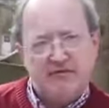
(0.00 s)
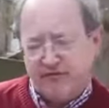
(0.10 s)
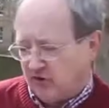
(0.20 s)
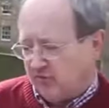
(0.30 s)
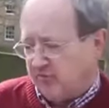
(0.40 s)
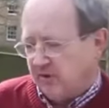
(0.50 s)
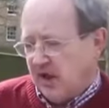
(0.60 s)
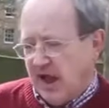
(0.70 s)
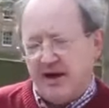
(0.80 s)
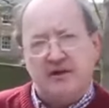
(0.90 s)
fob
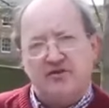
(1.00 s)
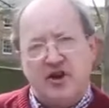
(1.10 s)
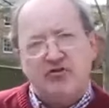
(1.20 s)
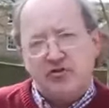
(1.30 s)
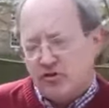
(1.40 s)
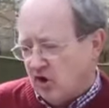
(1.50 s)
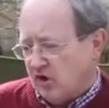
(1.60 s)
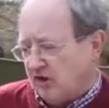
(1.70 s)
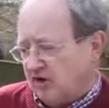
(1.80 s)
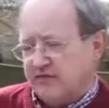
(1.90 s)
and central
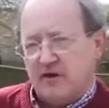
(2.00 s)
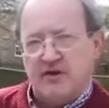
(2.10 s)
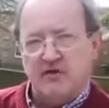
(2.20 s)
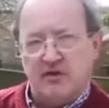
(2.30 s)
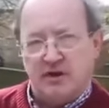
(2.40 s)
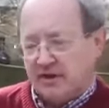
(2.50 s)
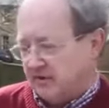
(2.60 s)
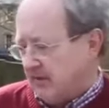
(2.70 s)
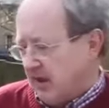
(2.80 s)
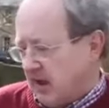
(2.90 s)
locking device on it.
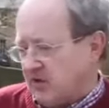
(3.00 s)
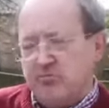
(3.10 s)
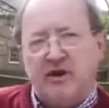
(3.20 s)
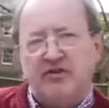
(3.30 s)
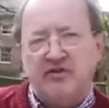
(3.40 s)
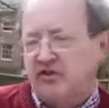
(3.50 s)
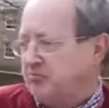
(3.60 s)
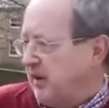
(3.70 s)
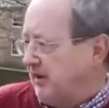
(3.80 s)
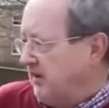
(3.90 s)
And you press this
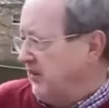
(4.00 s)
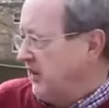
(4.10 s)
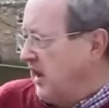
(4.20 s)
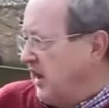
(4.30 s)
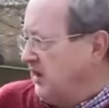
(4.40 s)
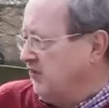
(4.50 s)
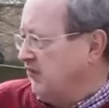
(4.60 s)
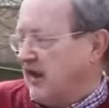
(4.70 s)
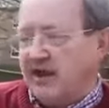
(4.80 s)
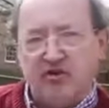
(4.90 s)
button and the lights
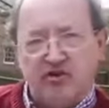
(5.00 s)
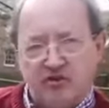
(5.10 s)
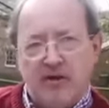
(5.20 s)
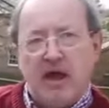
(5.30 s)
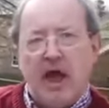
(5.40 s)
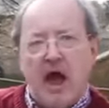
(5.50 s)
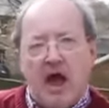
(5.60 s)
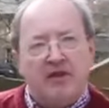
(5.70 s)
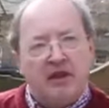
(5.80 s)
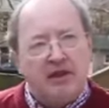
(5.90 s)
flash.
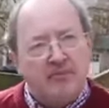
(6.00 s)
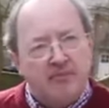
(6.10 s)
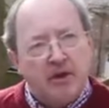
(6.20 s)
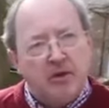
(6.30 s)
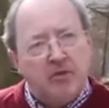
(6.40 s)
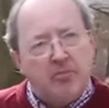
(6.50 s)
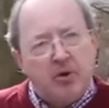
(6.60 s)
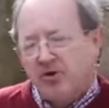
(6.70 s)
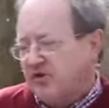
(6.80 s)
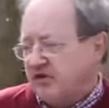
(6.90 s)
And the
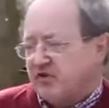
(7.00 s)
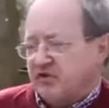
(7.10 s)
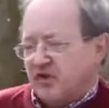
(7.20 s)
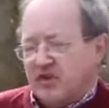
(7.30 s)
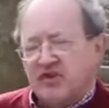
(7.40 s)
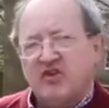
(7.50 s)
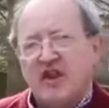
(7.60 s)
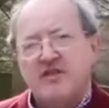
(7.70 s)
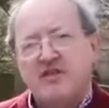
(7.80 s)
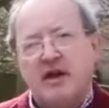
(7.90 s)
point is that this
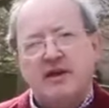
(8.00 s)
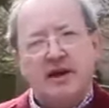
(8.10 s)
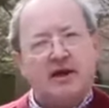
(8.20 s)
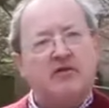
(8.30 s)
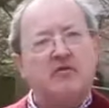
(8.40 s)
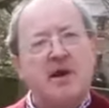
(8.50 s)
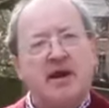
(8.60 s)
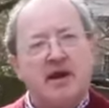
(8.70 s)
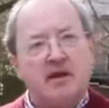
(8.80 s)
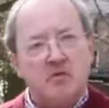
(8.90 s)
sends out
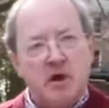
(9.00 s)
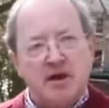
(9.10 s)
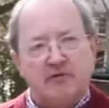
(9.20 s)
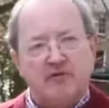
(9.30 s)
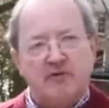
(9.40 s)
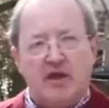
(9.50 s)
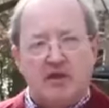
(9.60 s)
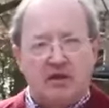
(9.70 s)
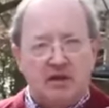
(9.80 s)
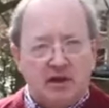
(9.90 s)
electromagnetic waves. Now
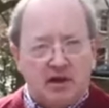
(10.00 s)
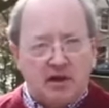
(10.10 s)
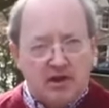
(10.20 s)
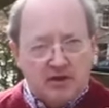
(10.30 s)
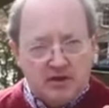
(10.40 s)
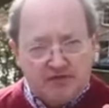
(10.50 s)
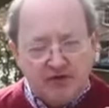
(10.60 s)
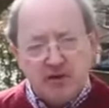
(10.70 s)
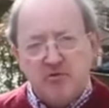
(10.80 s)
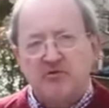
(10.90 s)
the
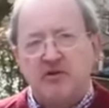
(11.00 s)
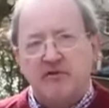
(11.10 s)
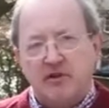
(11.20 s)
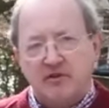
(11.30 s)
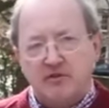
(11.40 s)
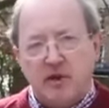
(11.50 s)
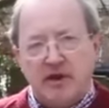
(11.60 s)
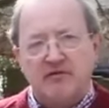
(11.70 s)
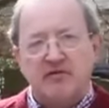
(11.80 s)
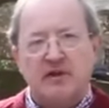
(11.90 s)
frequency of these
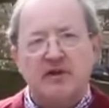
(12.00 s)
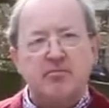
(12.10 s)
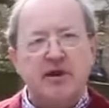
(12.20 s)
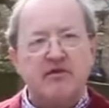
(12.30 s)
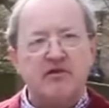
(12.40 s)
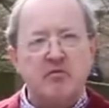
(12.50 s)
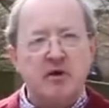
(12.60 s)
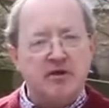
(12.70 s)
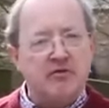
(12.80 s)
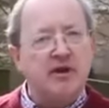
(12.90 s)
waves depends on
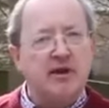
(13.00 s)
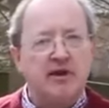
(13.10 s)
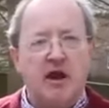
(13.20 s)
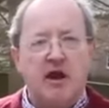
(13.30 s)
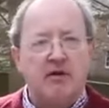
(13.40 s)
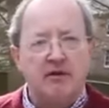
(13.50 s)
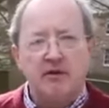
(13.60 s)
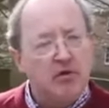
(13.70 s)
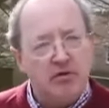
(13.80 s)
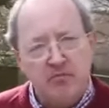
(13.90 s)
whether you get a car
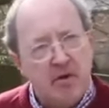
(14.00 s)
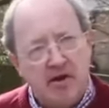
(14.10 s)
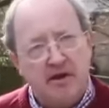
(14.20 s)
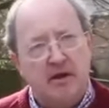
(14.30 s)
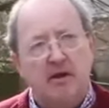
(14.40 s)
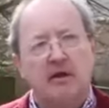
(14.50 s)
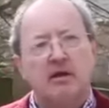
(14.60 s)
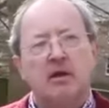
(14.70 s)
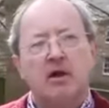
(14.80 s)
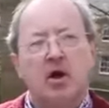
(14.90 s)
in North America
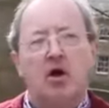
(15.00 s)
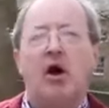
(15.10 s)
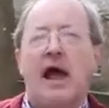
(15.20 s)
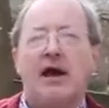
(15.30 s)
or